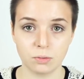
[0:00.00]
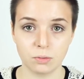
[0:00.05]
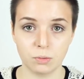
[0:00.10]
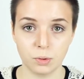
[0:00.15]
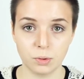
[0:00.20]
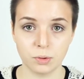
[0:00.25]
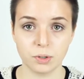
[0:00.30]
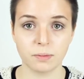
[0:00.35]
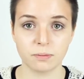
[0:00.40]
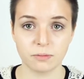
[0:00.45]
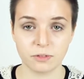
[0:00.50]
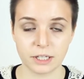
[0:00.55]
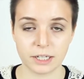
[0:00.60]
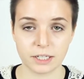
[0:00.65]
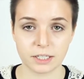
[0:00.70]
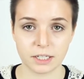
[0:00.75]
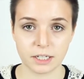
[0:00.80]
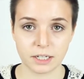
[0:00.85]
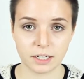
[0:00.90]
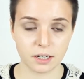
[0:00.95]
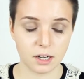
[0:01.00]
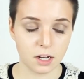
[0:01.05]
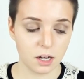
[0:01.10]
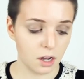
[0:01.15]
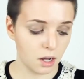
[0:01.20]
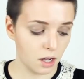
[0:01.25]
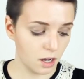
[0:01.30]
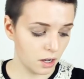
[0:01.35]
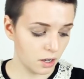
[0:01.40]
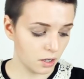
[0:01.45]
wound inflicting.
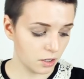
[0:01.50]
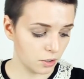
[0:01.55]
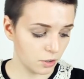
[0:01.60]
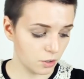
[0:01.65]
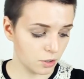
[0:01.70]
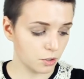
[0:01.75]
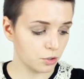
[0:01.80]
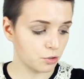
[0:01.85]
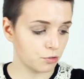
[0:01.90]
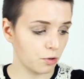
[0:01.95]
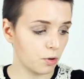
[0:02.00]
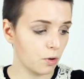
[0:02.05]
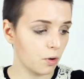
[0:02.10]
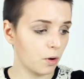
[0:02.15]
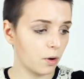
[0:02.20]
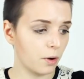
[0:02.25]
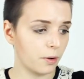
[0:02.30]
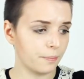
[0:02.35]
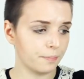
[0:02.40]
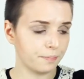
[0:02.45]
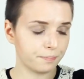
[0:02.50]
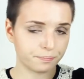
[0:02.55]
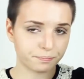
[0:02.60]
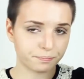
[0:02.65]
You can draw